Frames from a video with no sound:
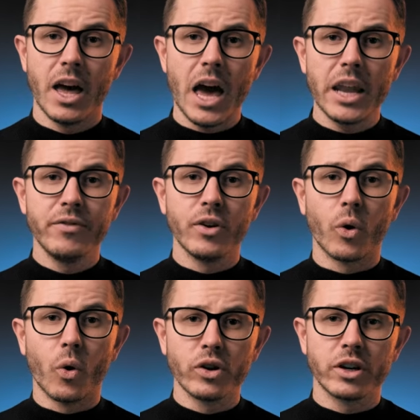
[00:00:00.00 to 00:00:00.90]
and if you
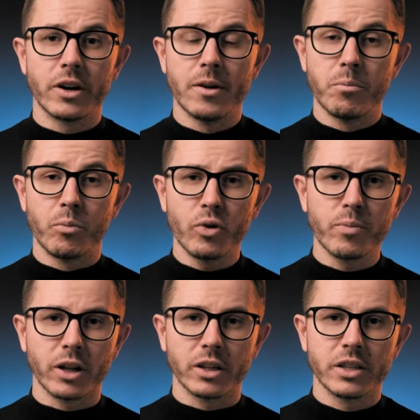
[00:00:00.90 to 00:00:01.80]
order more
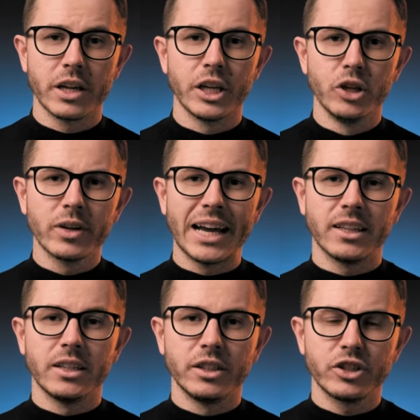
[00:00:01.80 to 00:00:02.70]
bottles, you'll get
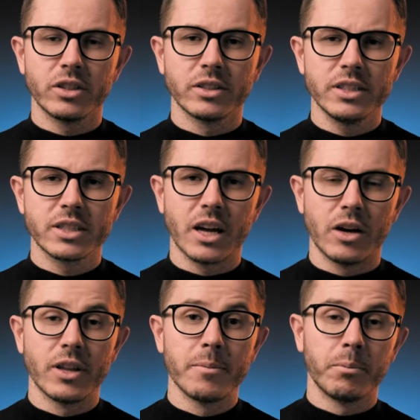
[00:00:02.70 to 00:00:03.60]
an additional
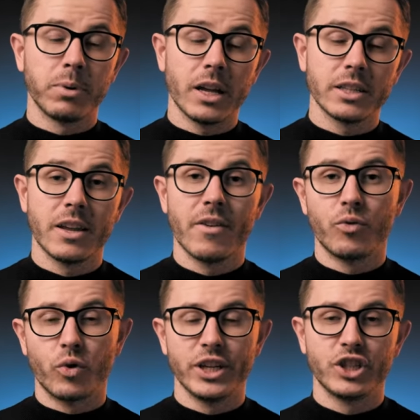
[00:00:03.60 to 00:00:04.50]
discount plus
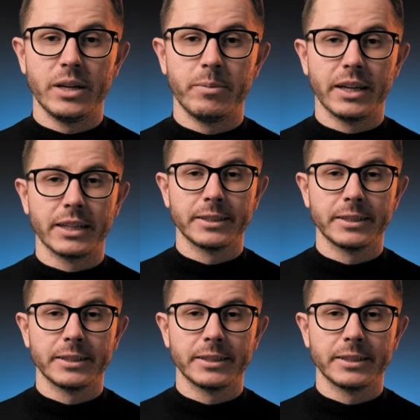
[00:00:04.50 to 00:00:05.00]
free shipping.